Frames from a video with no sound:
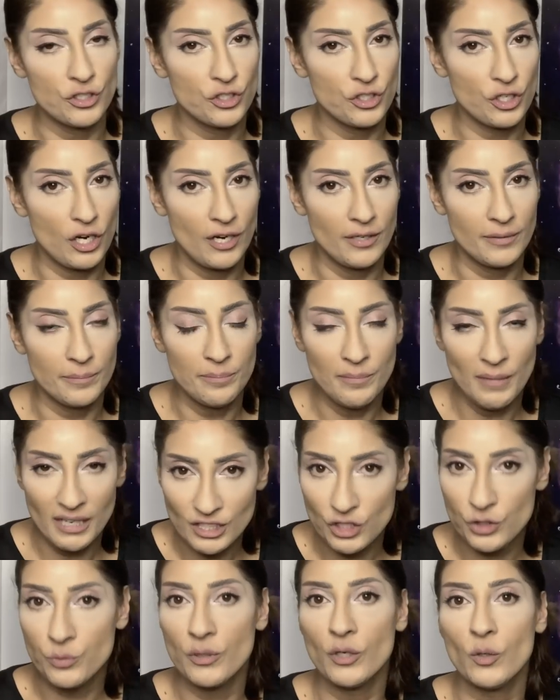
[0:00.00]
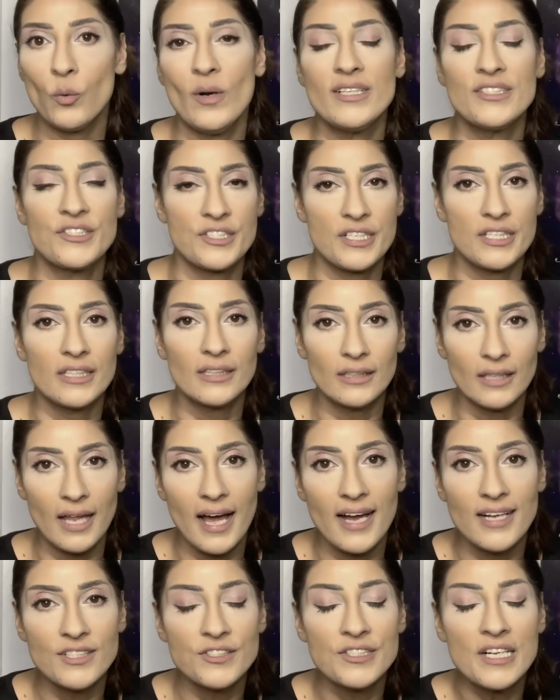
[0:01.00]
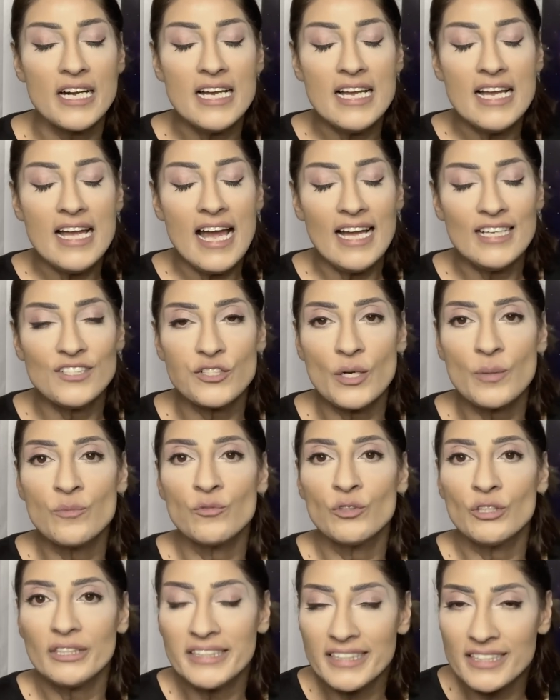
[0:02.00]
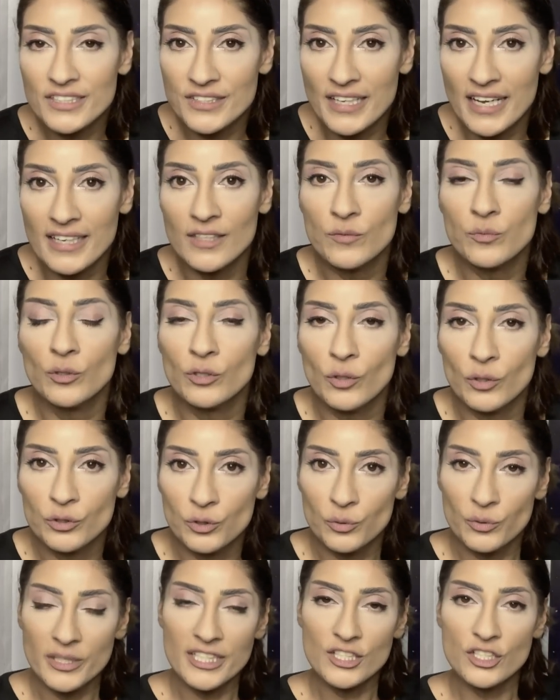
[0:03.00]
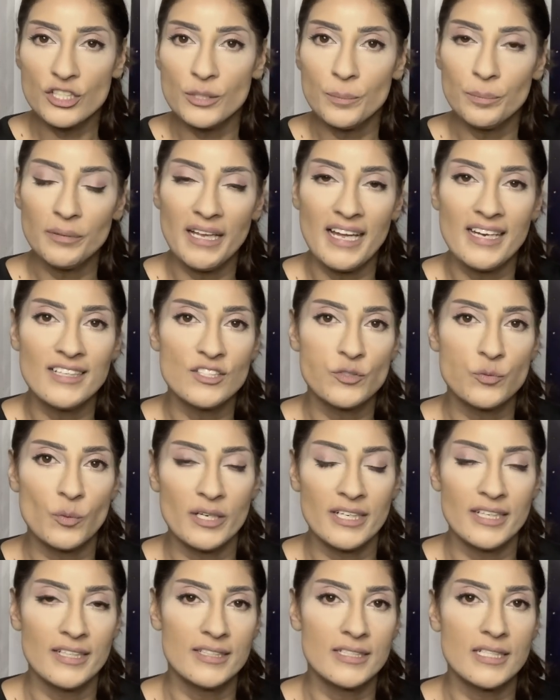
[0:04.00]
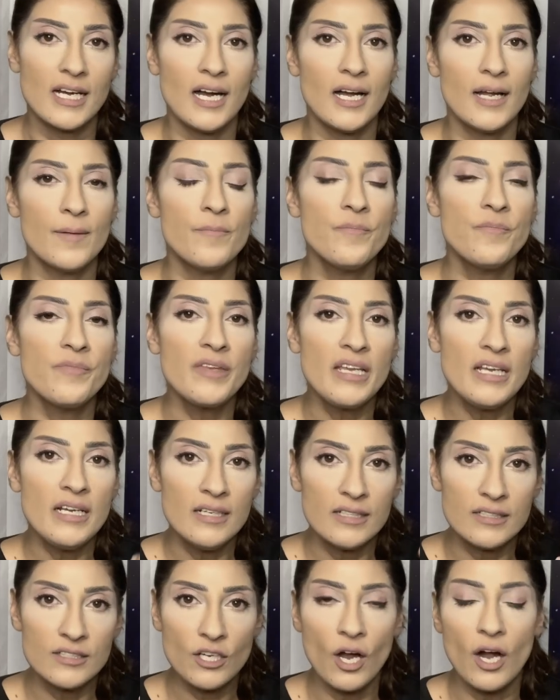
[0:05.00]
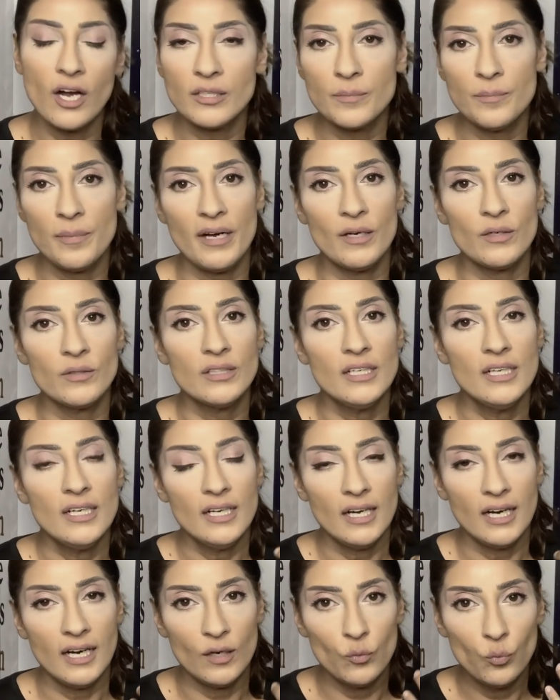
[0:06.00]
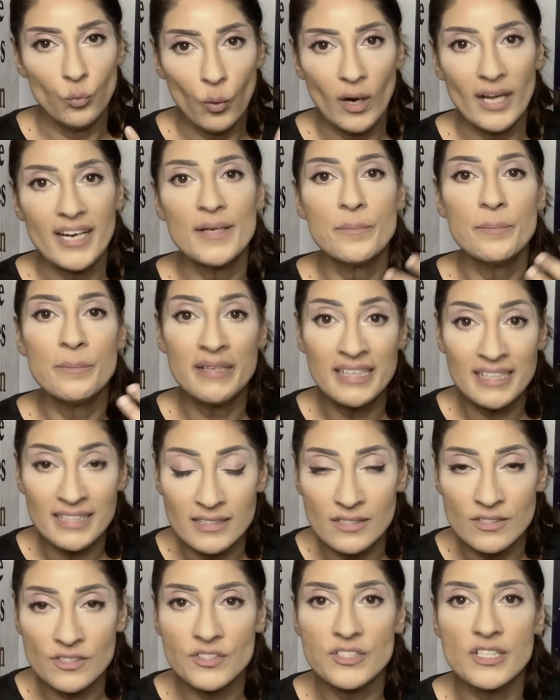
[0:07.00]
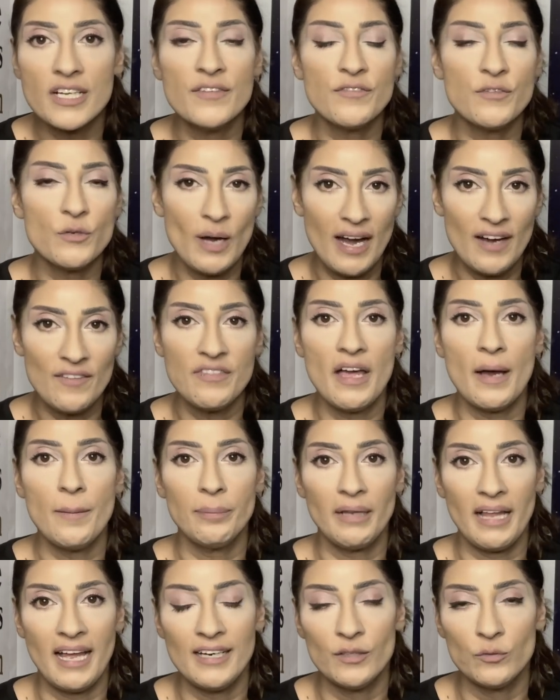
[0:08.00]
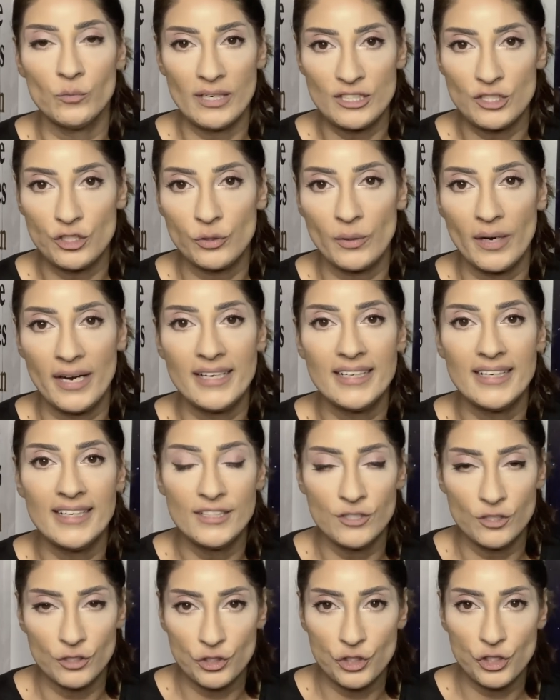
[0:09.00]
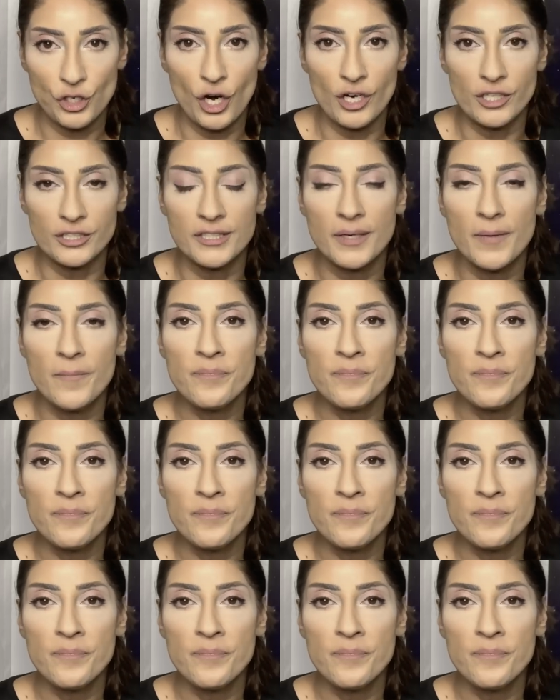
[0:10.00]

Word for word: chart, much requested class. And so I'm really excited. We'll go through each of the planets one at a time and talk about uh, what it means if you have that planet retrograde in your chart.